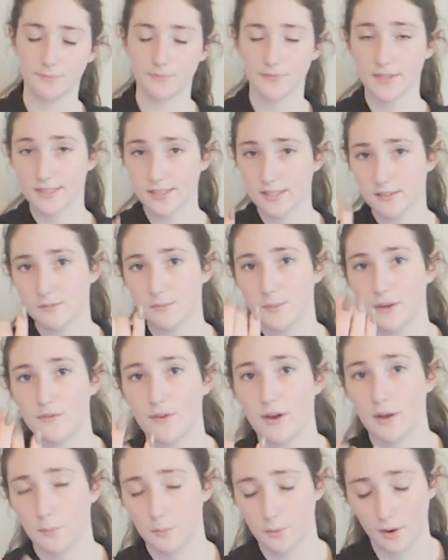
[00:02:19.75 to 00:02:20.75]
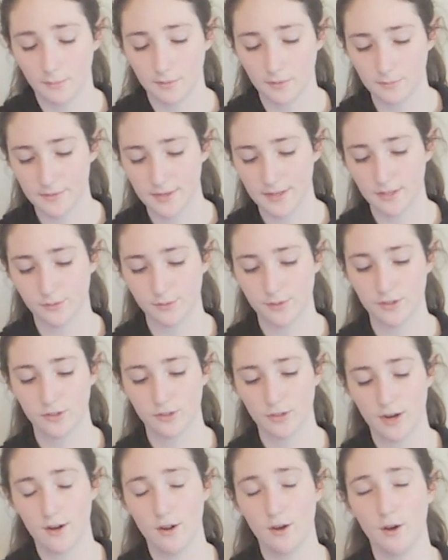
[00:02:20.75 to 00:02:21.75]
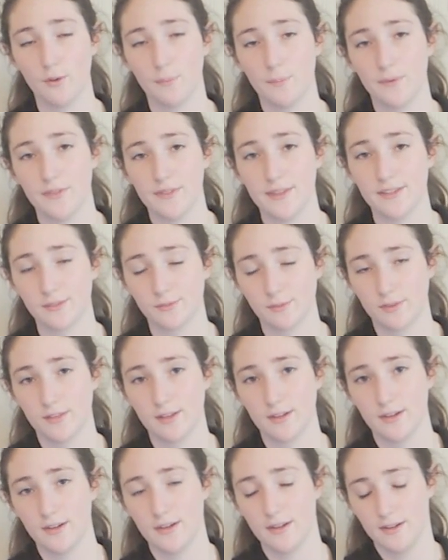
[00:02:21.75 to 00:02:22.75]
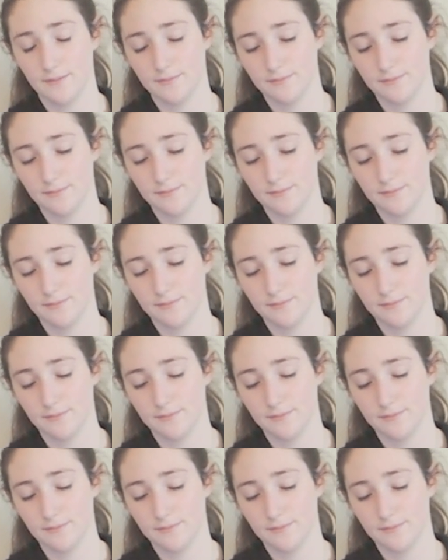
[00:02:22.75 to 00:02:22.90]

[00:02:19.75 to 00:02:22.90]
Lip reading: This is a big fucking problem because when you're trying to open this with your